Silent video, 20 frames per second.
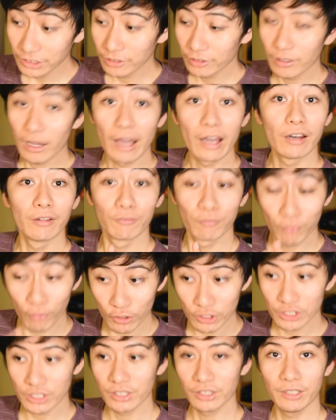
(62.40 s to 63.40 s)
I
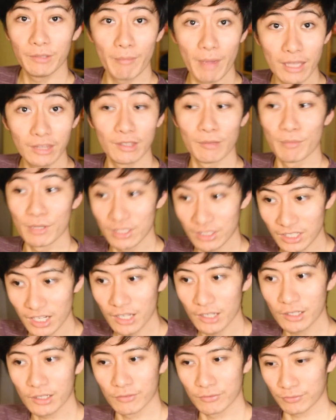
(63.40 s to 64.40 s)
unfortunately made the
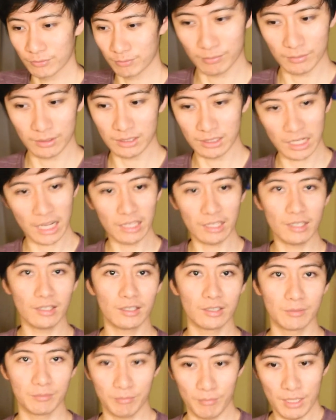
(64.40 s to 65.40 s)
mistake of taking
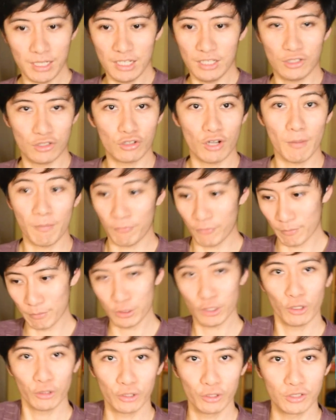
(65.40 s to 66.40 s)
a mini trip from
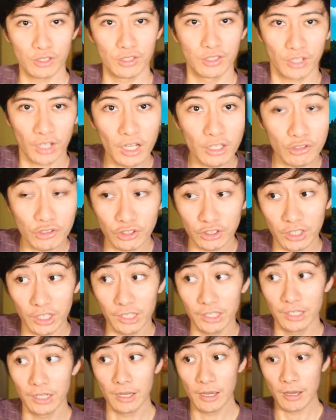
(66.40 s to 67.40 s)
Tokyo to the countryside